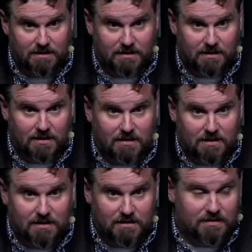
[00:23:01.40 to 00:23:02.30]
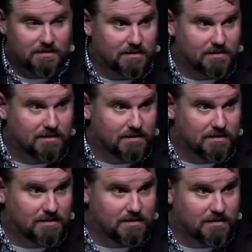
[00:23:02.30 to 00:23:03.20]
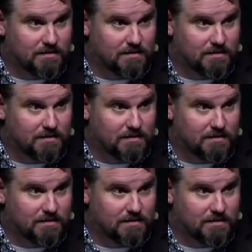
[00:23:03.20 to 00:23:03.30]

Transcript: [no speech]